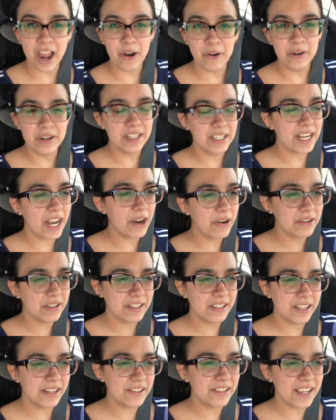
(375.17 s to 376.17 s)
hours and
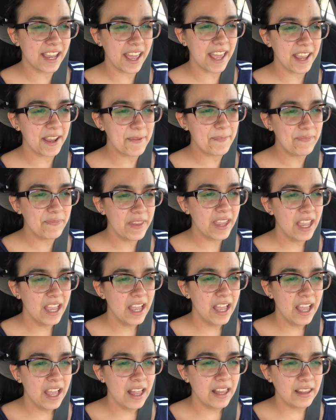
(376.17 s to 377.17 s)
hours of their time
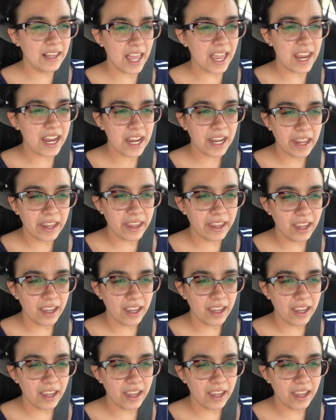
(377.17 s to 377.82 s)
like